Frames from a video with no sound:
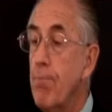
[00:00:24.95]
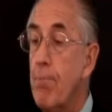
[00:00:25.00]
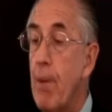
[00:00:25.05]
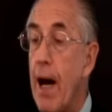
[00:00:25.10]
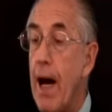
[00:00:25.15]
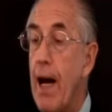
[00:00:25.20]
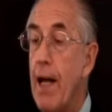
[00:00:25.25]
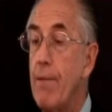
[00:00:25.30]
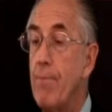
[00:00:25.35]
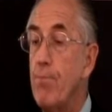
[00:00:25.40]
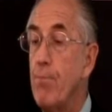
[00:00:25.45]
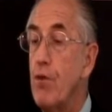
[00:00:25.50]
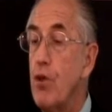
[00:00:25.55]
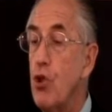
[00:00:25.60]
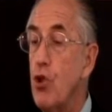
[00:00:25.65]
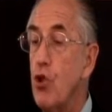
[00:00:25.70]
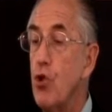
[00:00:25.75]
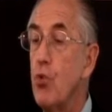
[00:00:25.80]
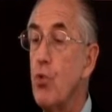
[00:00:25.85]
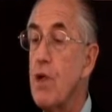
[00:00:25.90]
but
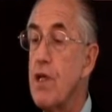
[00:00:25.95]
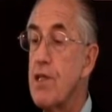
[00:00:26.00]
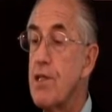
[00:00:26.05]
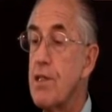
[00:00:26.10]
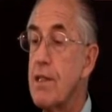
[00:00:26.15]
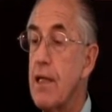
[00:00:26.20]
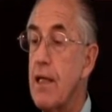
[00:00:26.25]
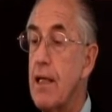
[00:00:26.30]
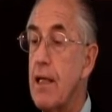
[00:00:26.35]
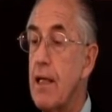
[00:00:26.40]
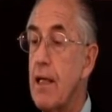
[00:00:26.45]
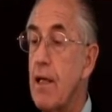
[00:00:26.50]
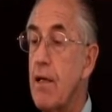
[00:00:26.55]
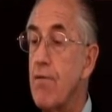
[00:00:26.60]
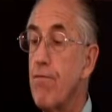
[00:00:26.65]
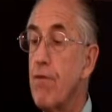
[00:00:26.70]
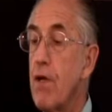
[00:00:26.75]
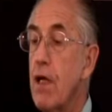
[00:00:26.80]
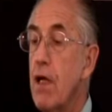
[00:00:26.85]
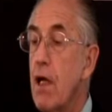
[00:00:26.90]
you
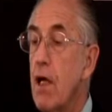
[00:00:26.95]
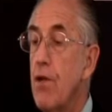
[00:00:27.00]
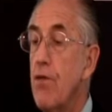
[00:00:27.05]
received